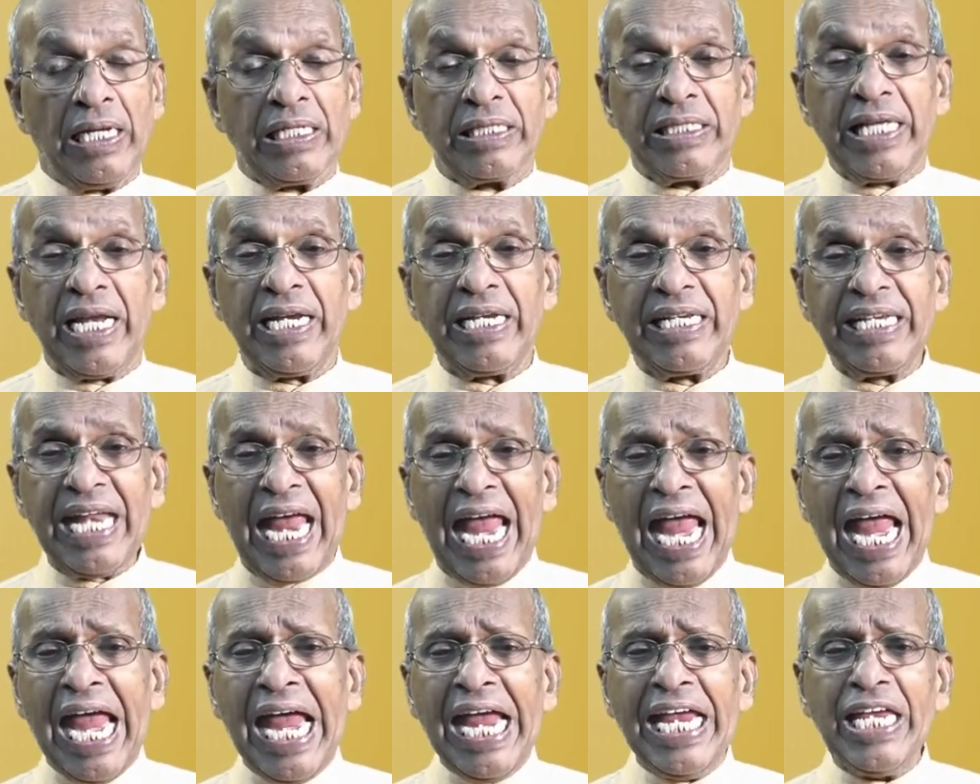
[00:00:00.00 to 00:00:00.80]
The
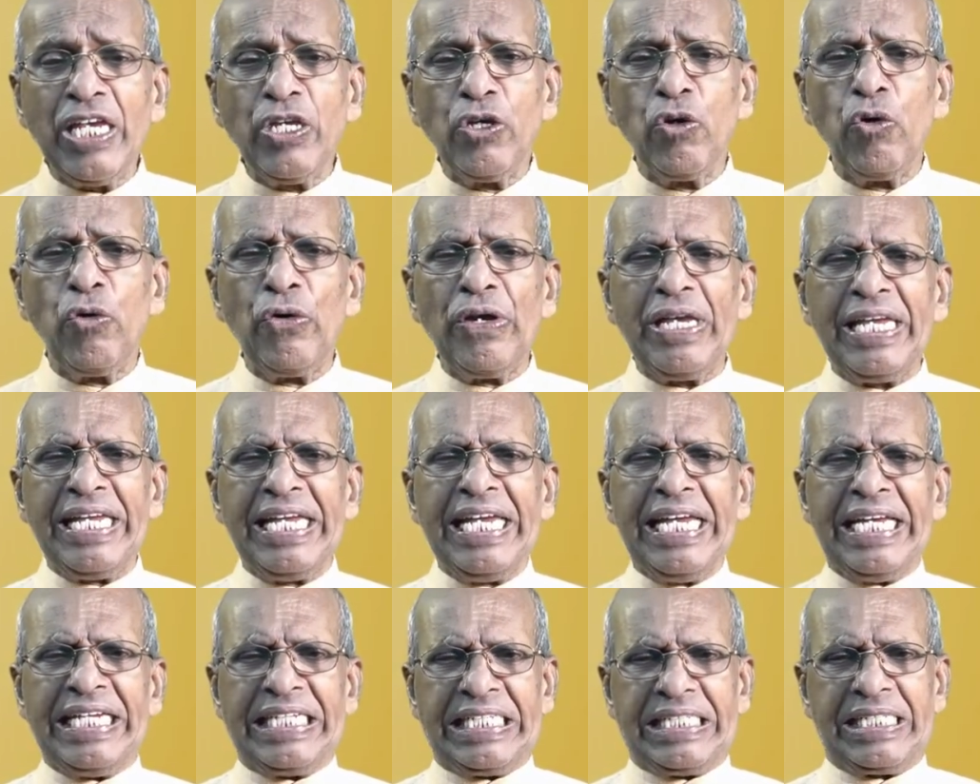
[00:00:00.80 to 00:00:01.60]
day you
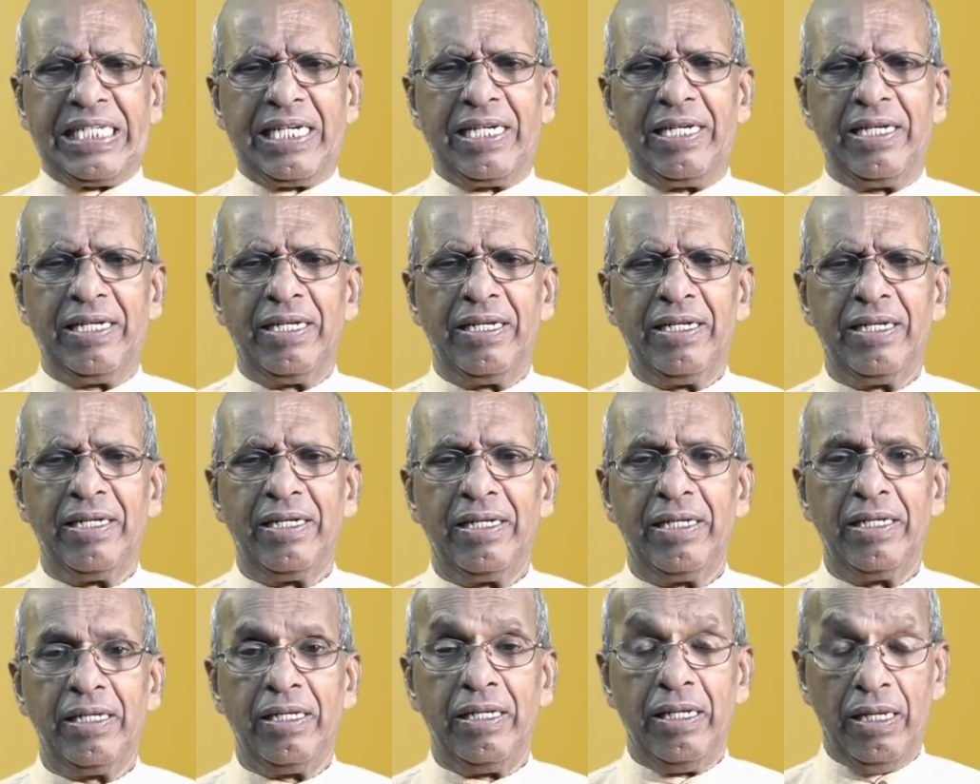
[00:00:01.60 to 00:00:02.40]
eat,
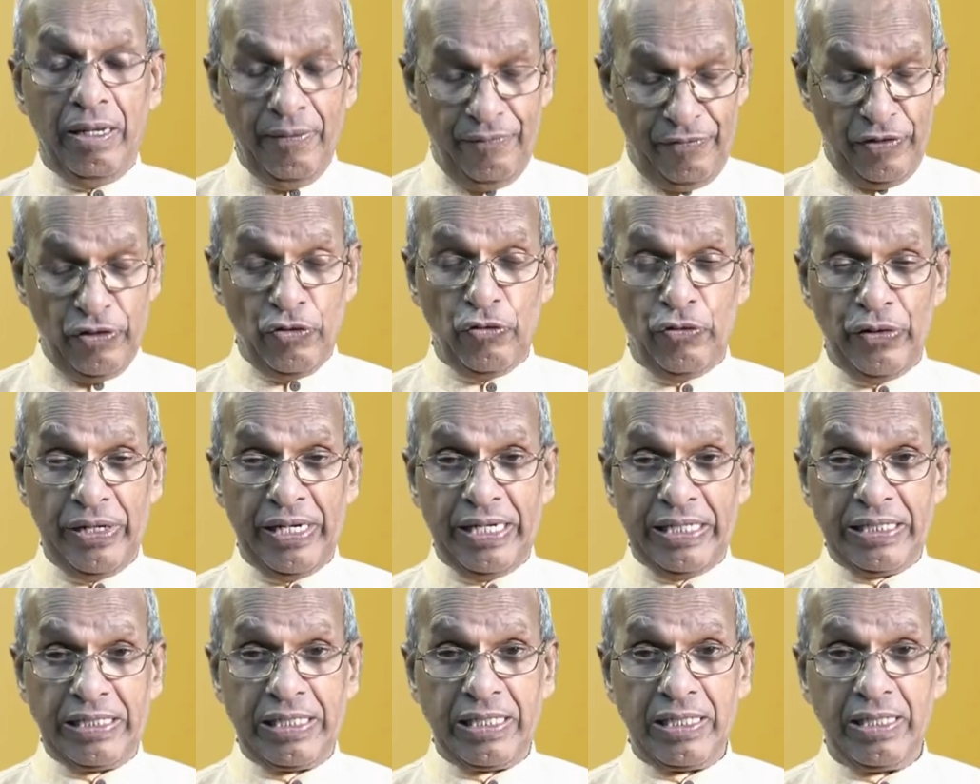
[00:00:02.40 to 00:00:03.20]
if you
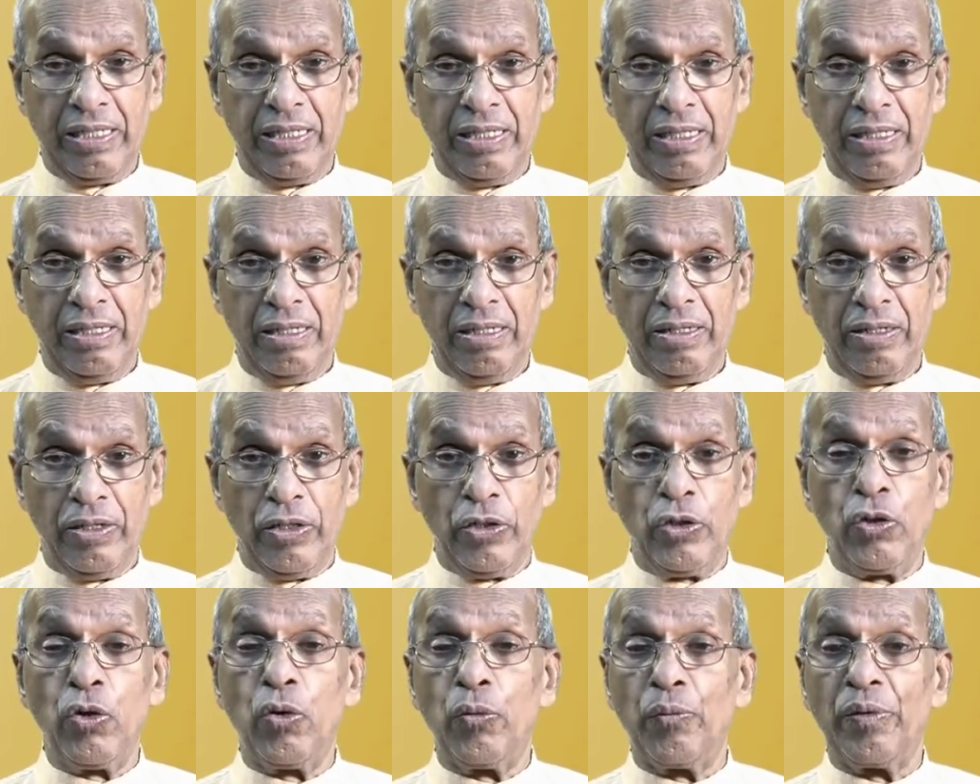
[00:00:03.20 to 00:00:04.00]
eat,
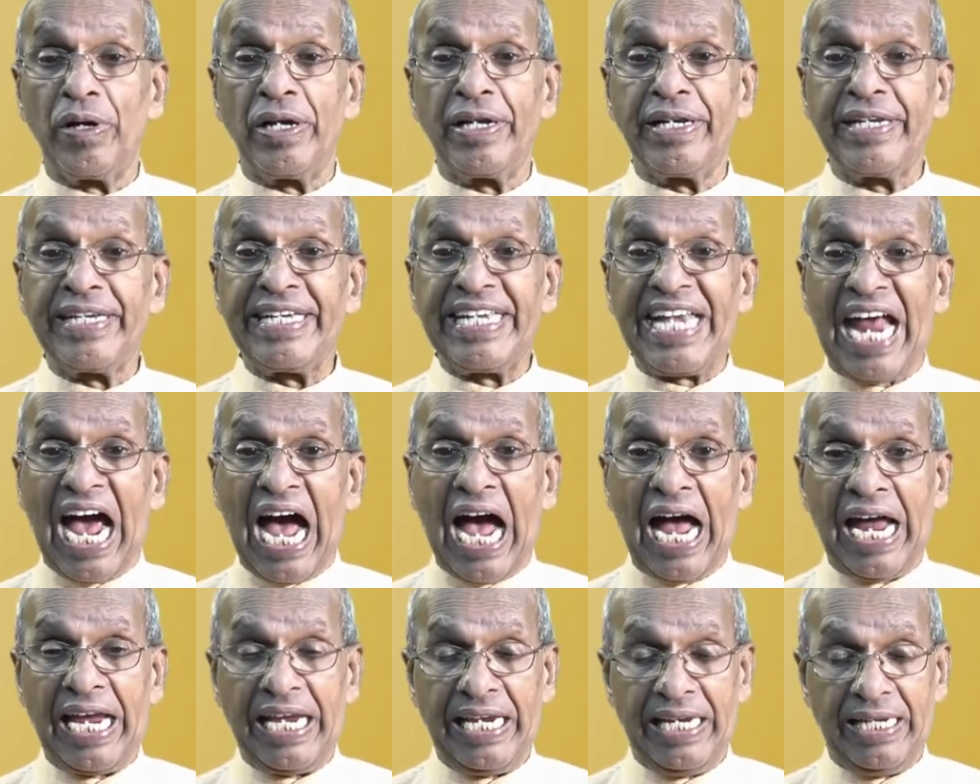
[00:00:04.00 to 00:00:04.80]
you will
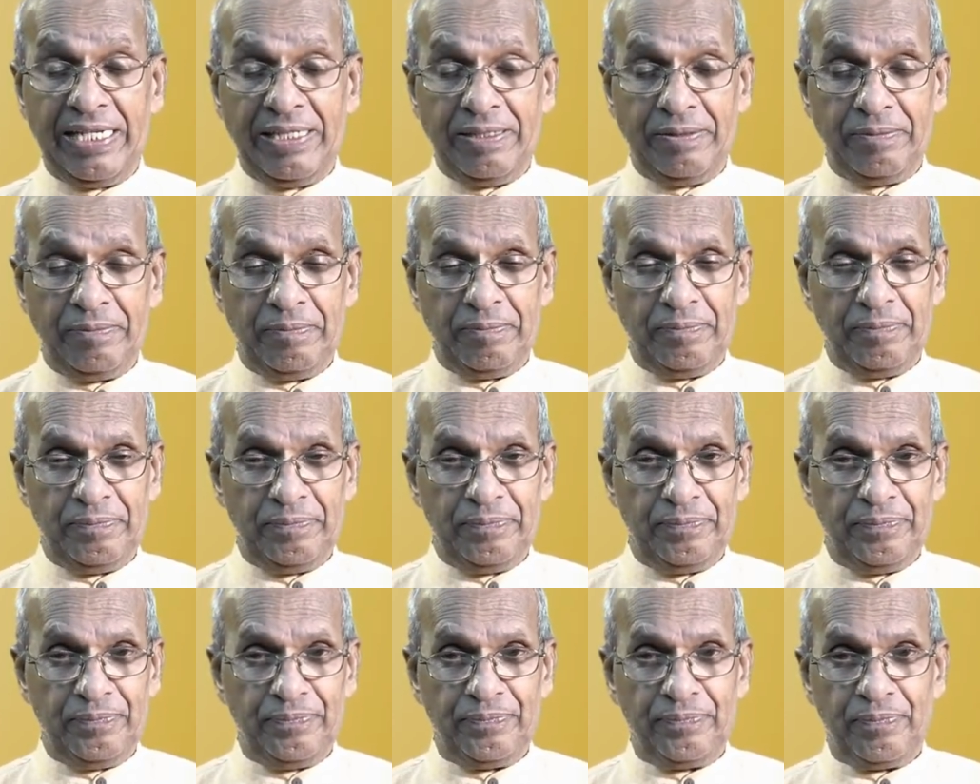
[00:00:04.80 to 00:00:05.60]
die."
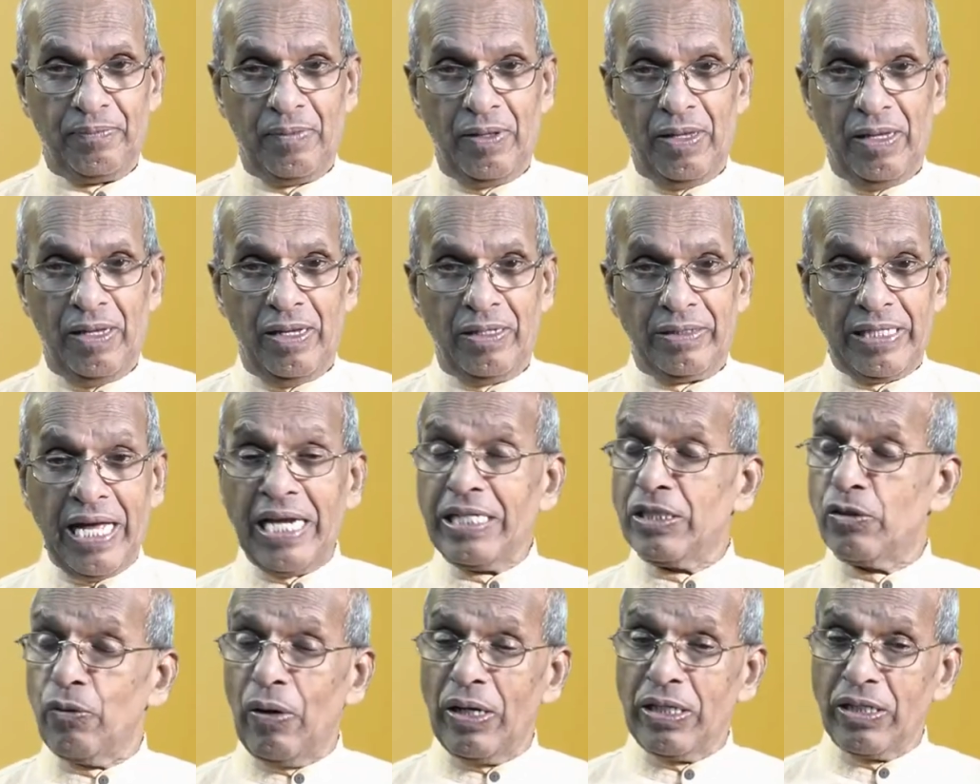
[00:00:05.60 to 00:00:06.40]

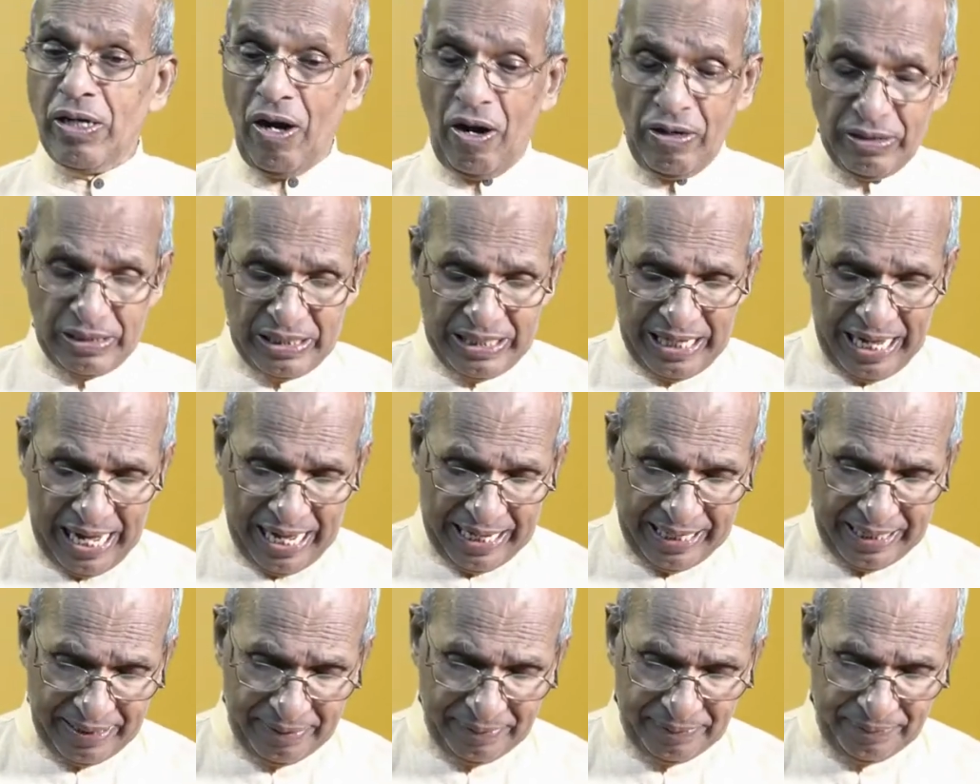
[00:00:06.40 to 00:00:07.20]
That's what God
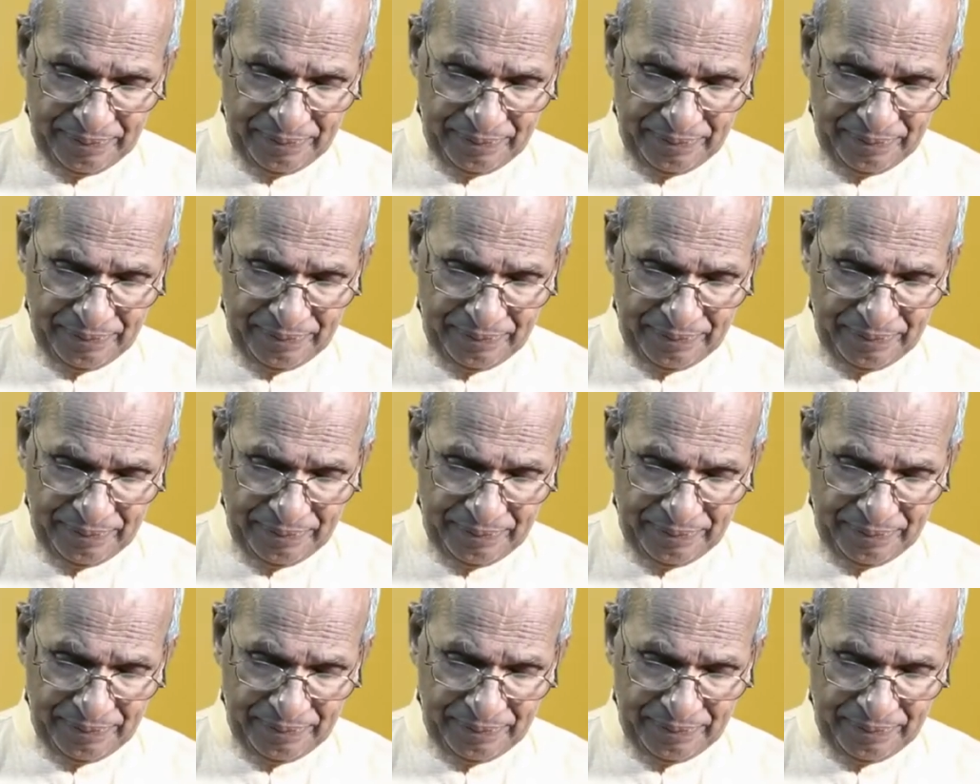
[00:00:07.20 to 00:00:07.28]
said.